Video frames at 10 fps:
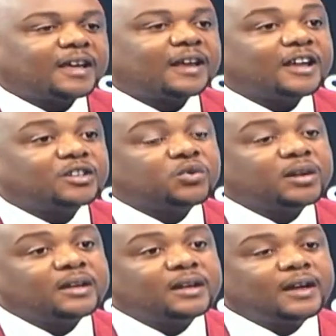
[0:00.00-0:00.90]
they can
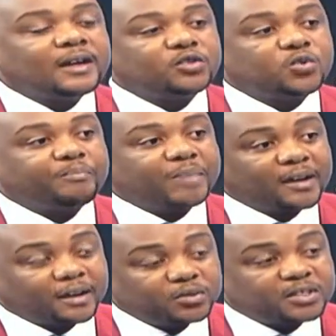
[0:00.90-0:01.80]
actually do a
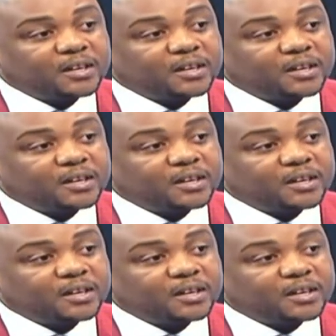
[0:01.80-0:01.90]
background